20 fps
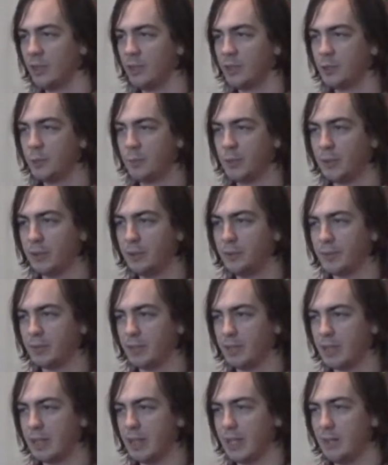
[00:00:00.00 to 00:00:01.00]
The
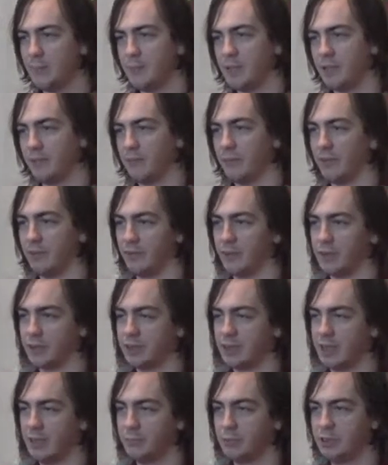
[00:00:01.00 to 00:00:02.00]
Pokemon that I met for the first
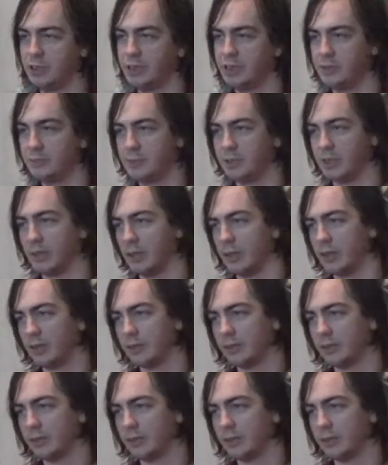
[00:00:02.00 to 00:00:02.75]
time was Chimchar.